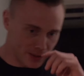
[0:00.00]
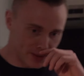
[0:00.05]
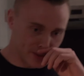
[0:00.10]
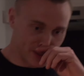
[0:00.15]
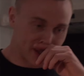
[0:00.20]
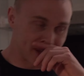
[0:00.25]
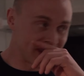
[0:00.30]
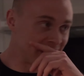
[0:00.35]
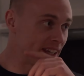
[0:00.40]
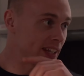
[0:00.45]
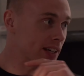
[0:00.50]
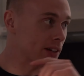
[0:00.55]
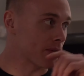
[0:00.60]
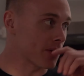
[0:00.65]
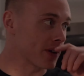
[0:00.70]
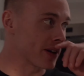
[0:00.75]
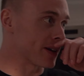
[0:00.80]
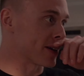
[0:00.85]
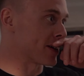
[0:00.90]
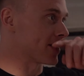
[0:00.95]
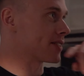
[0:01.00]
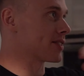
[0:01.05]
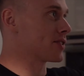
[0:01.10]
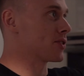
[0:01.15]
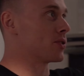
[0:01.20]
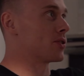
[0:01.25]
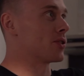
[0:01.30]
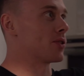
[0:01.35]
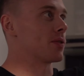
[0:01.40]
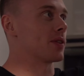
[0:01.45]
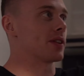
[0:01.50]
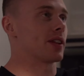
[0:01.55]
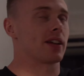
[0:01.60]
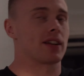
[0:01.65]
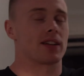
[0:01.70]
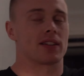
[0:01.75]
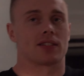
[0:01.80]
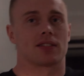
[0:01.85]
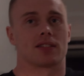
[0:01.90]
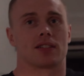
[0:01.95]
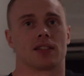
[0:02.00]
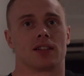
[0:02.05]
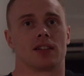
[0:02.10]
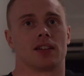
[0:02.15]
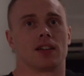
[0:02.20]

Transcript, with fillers: The key ingredients, do you know what that is?